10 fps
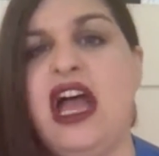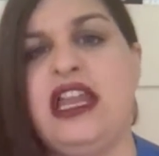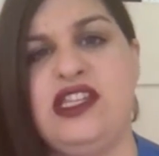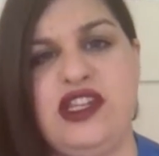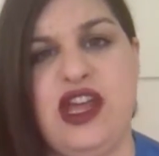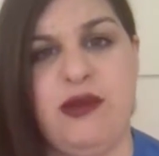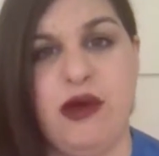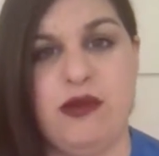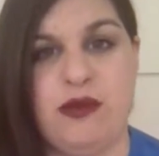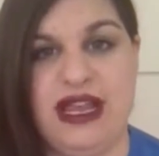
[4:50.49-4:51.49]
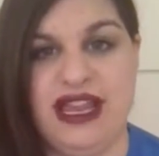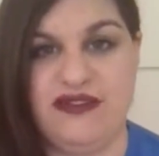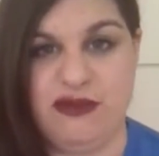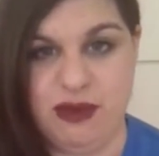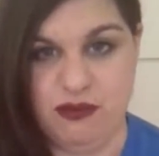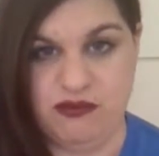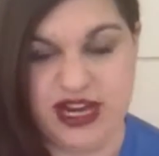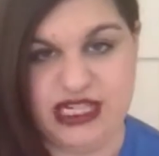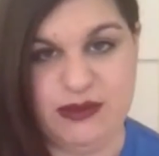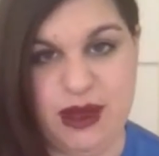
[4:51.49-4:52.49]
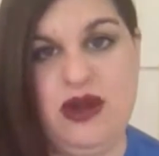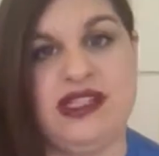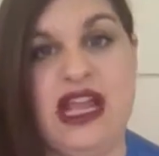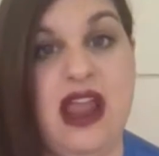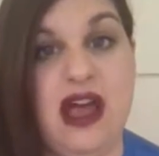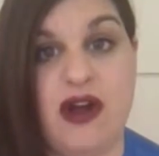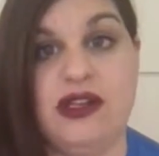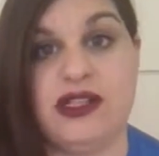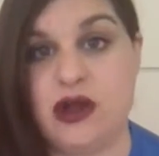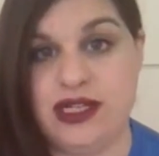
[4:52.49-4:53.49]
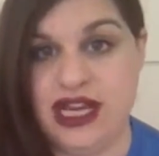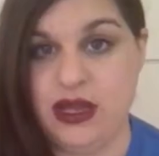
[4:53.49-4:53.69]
And as you know, probably if you've been reading my blogs, I love rose gold